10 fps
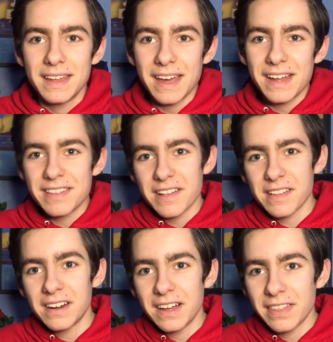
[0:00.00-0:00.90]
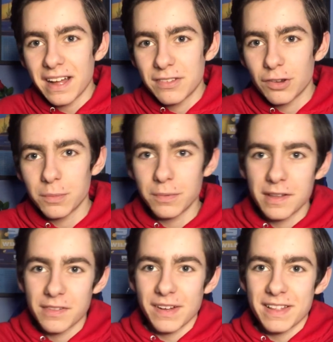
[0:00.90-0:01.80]
Yeah, it does sound like that job
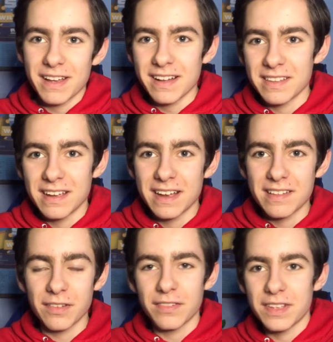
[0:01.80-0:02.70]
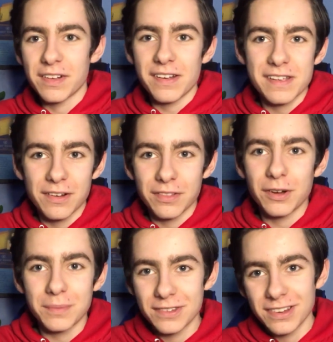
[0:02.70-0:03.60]
was fantastic. It's obviously great you got the
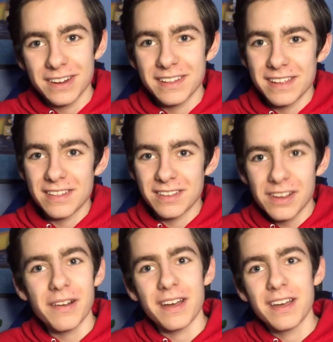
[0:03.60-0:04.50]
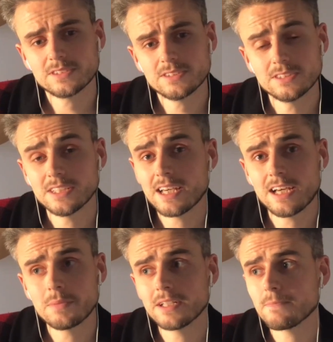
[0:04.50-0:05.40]
opportunity to do it. Yeah,
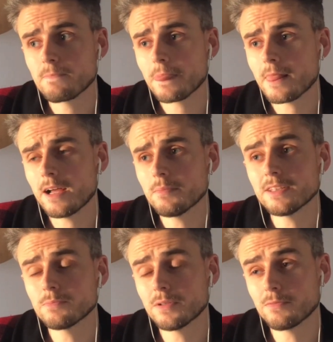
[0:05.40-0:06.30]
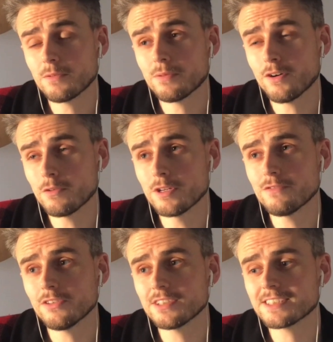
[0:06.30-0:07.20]
I mean, before we move
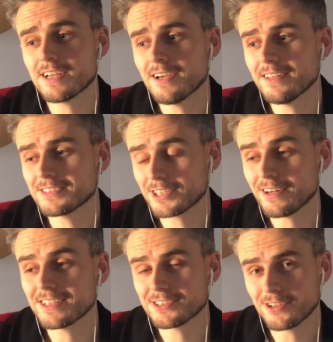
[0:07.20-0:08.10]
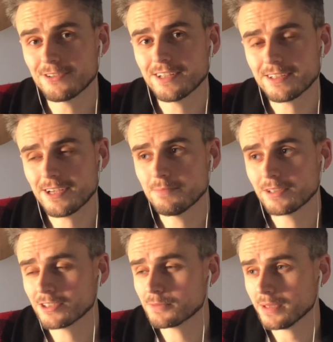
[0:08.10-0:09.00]
on, there's a great story,
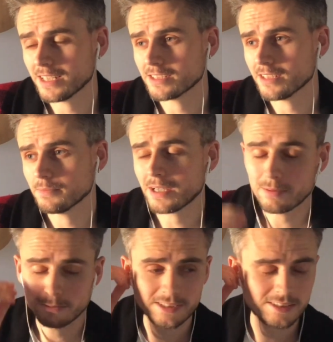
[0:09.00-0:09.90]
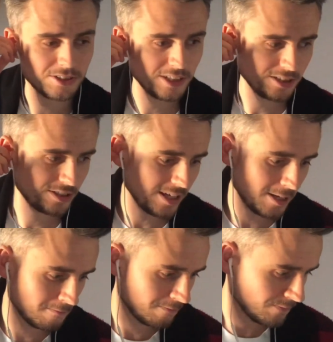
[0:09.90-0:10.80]
because bless her, Barbara Windsor, she
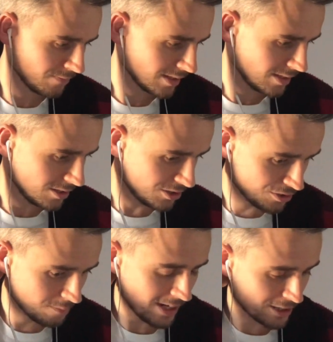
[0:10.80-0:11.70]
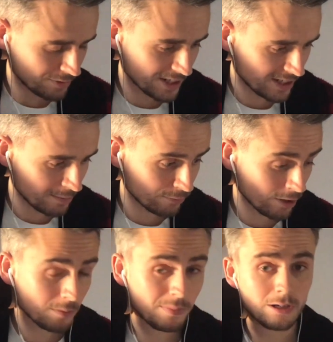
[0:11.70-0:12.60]
just passed recently, but
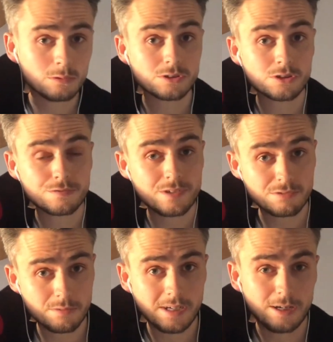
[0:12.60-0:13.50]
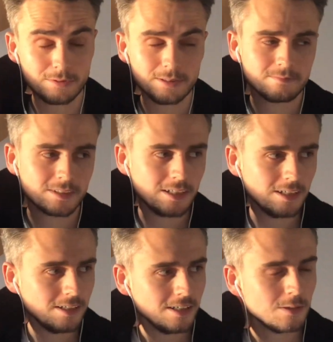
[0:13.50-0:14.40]
Robert Powell was good friends with Barbara.
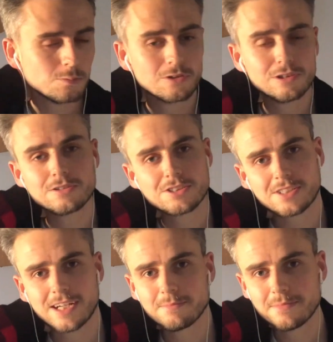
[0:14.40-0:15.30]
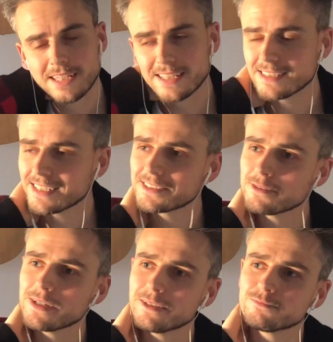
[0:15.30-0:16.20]
And one lunchtime, he said to
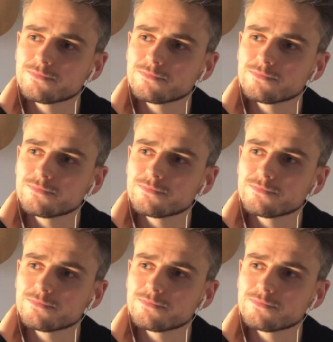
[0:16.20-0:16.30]
me,